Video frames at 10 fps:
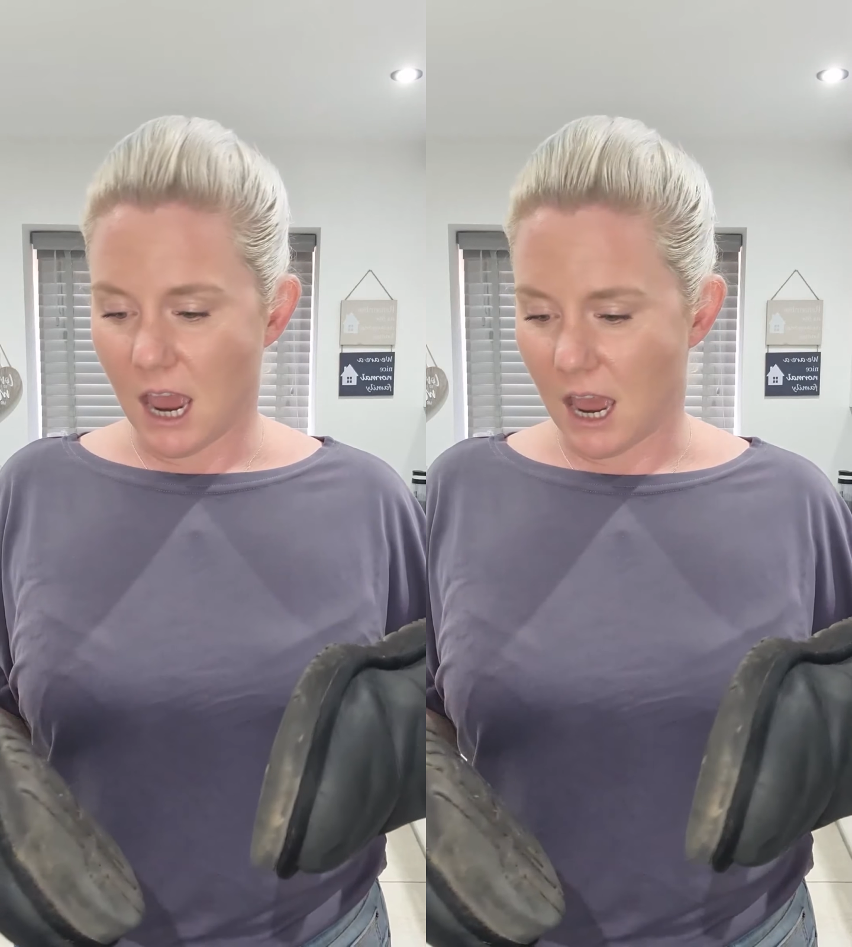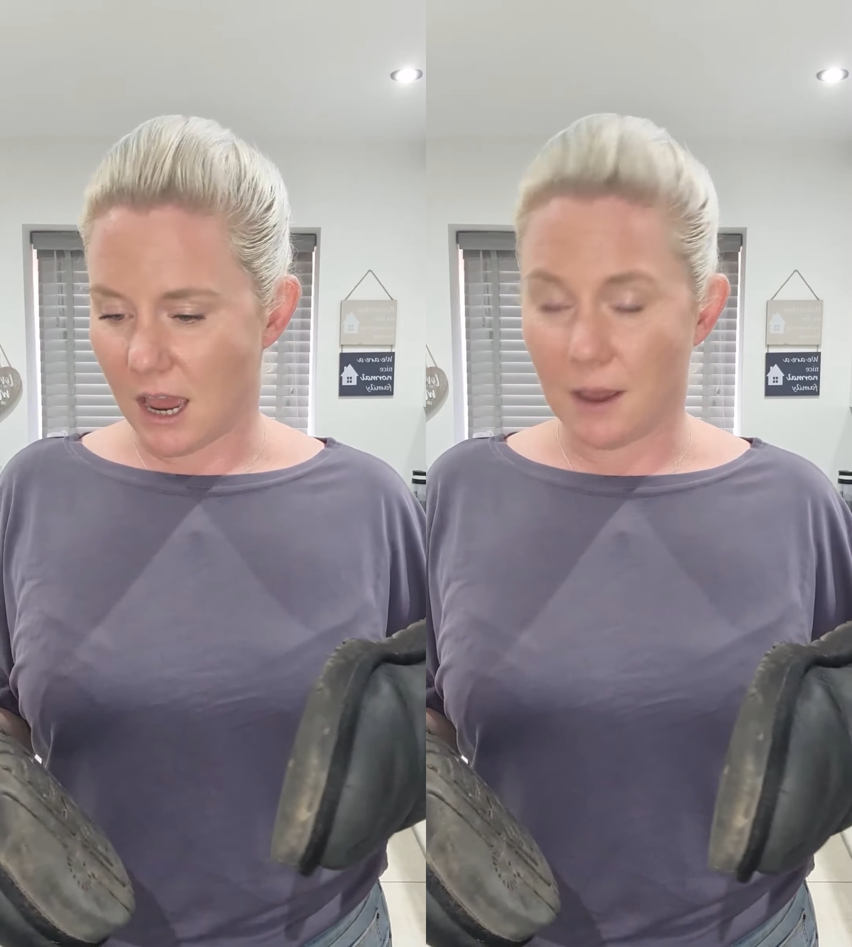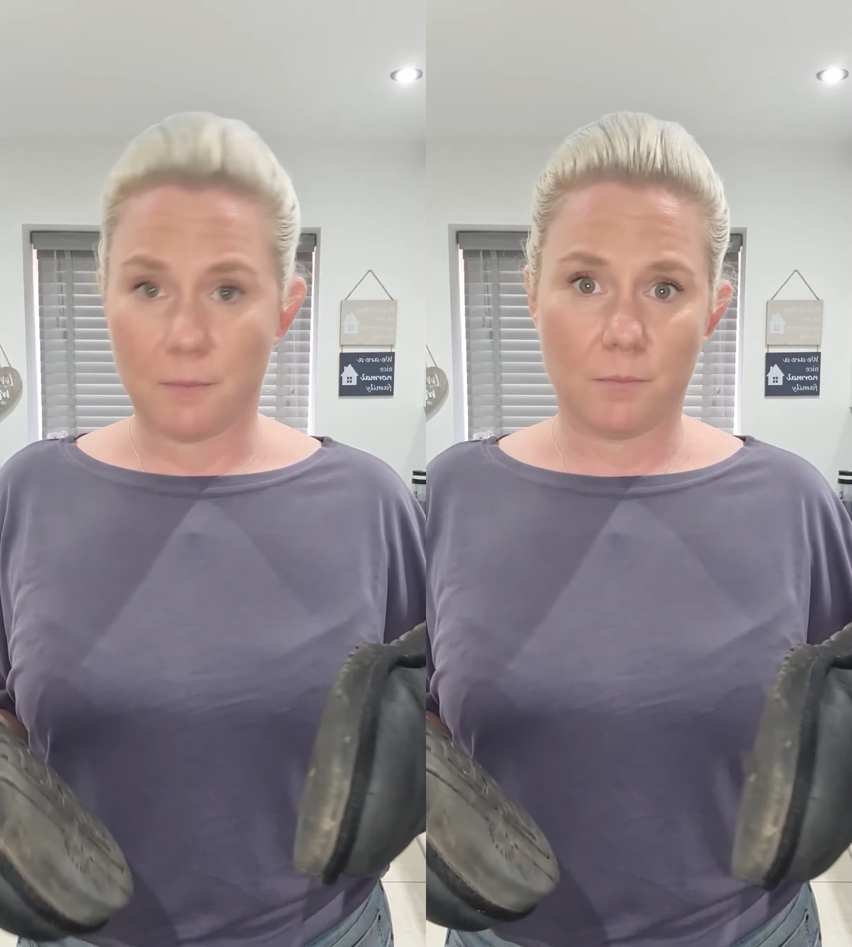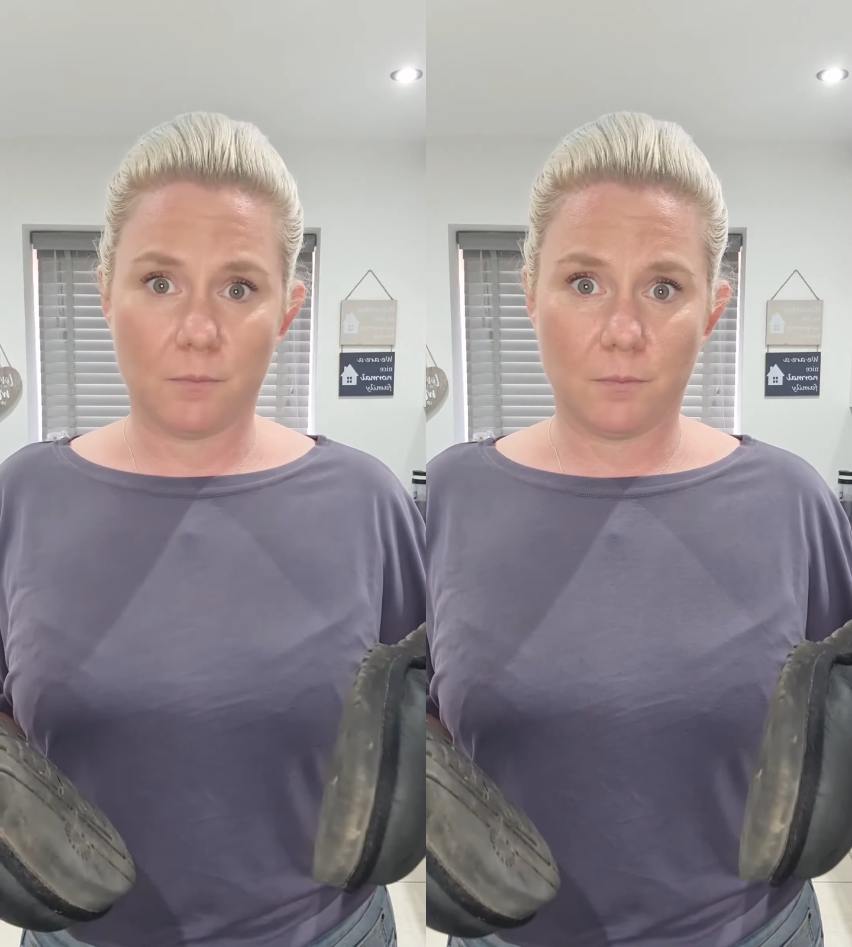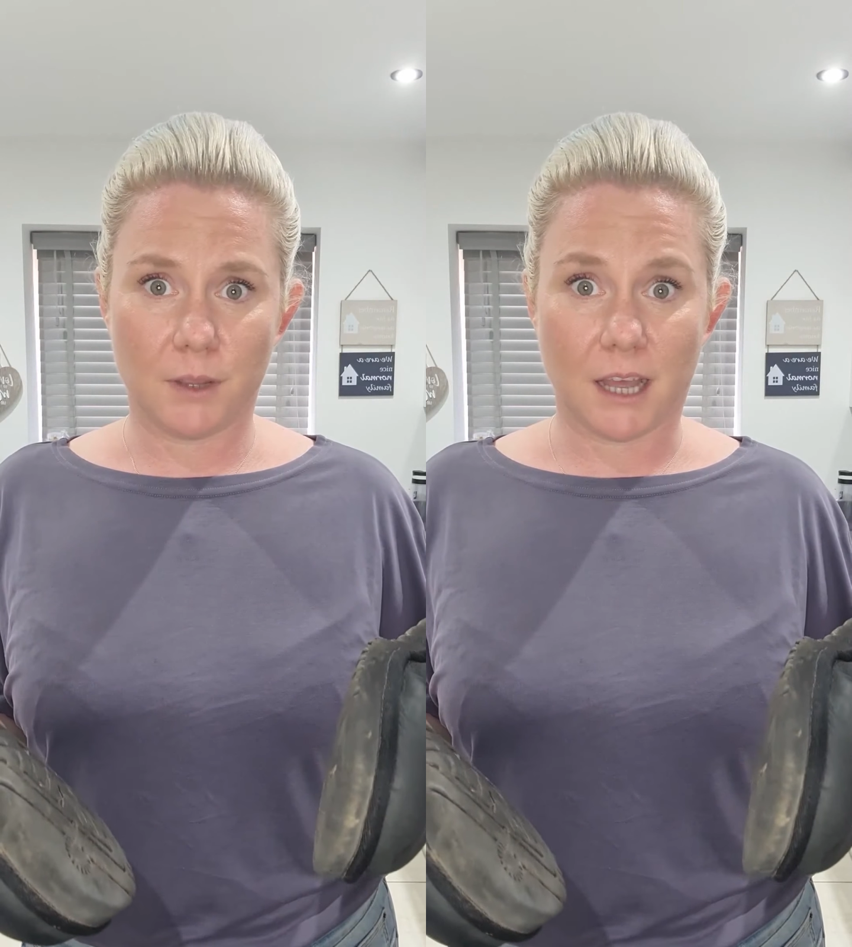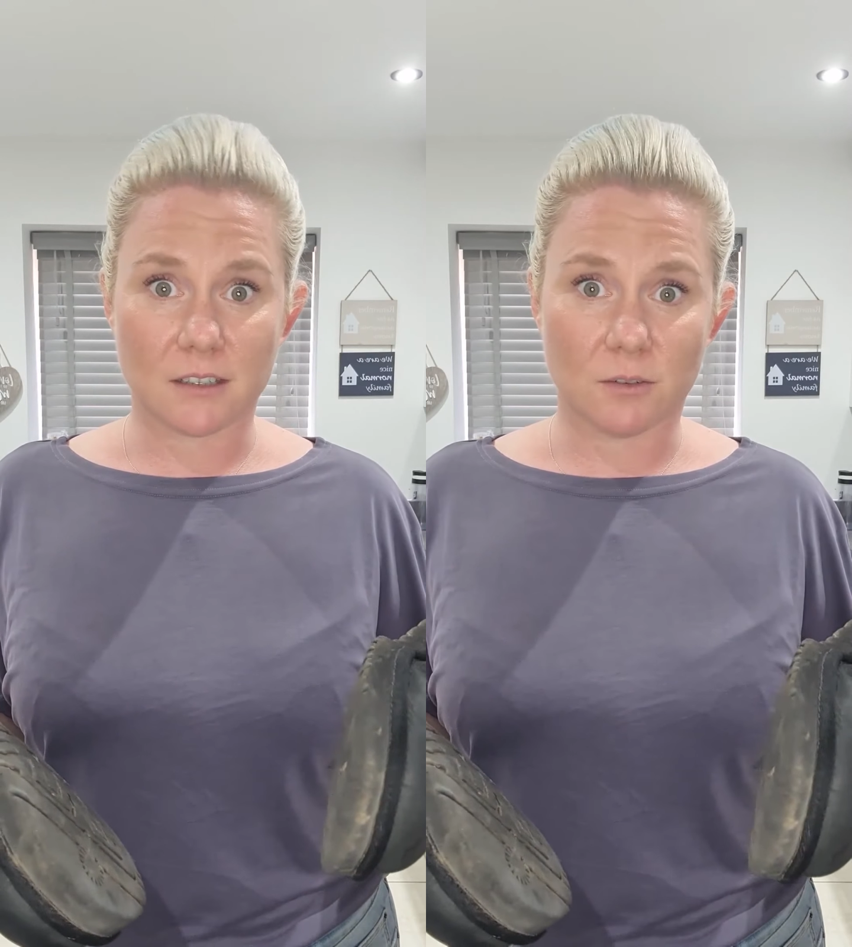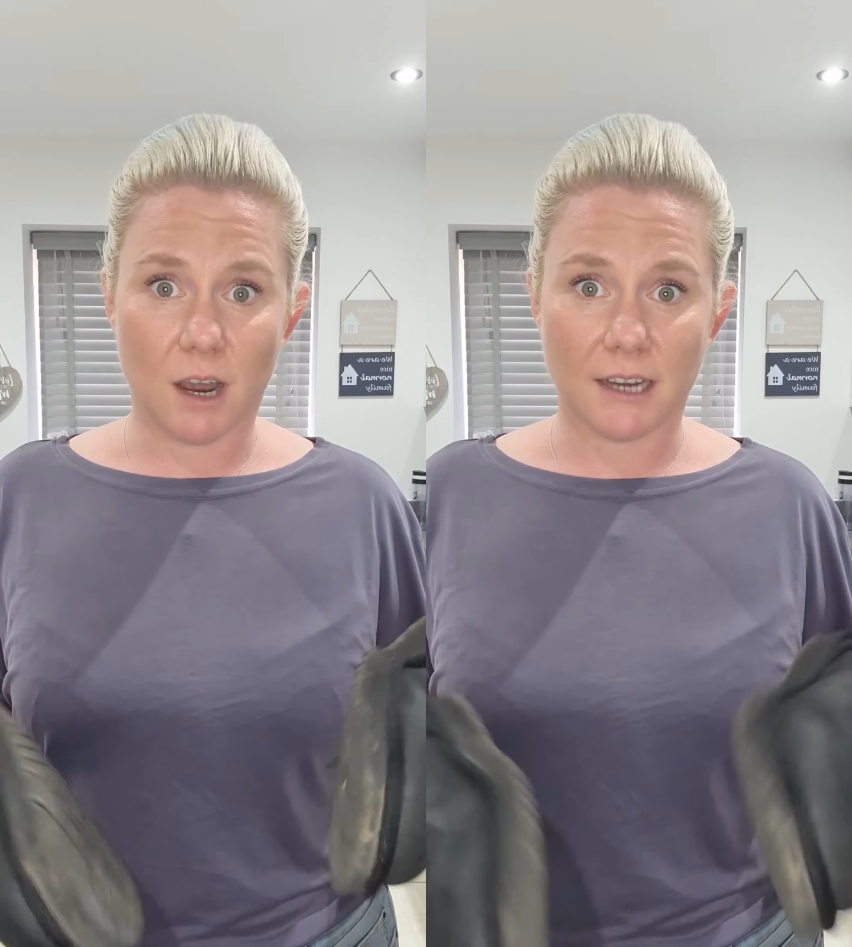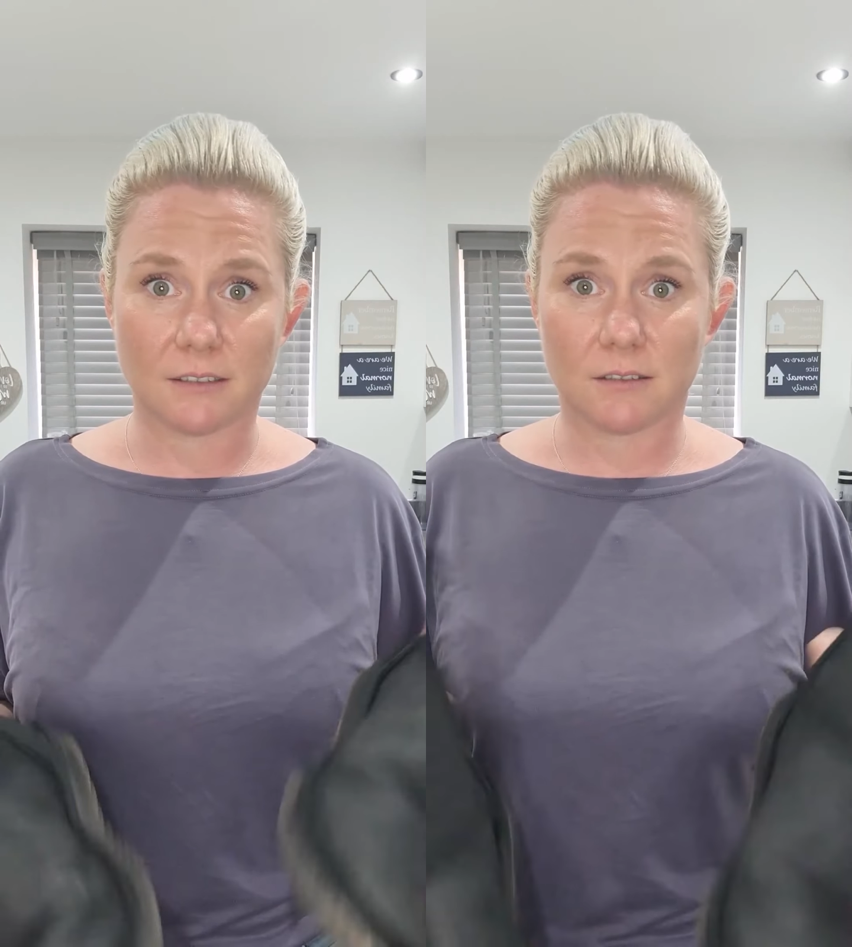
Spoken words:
But that's all right.